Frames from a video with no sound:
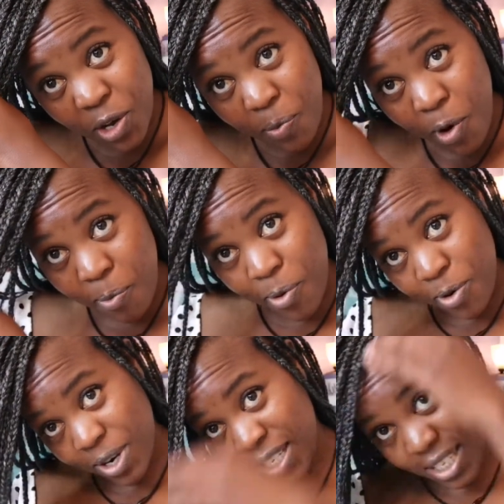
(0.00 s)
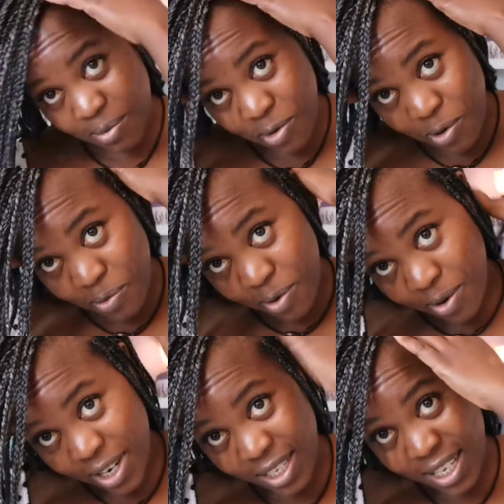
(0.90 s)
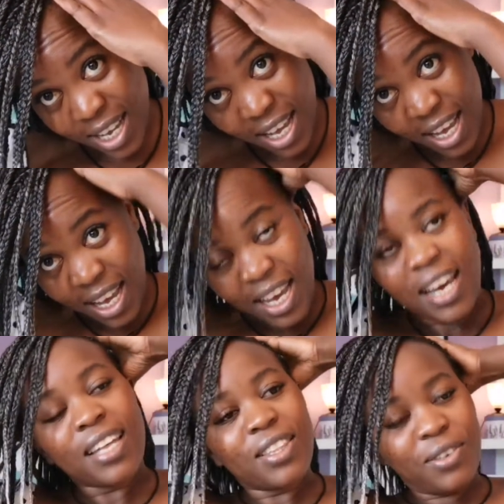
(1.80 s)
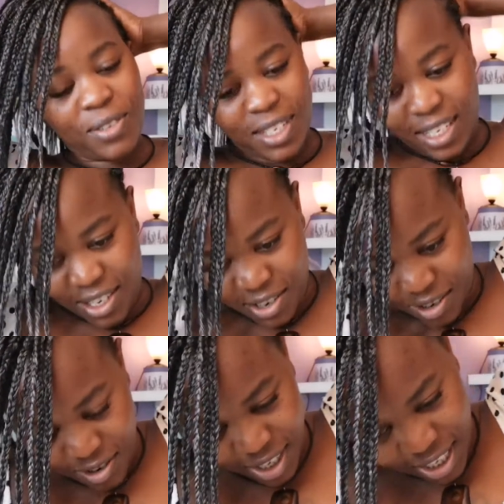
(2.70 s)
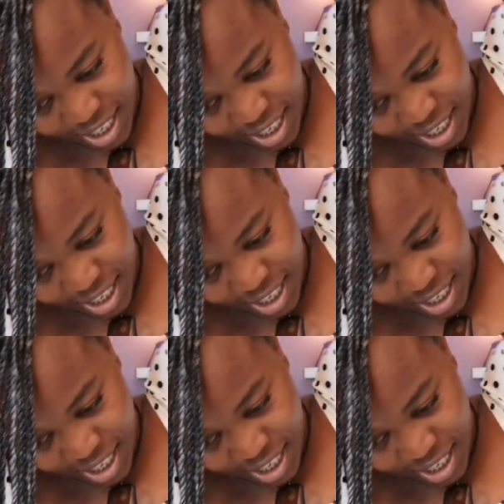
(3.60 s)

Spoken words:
you more bonus and more bonus. Not only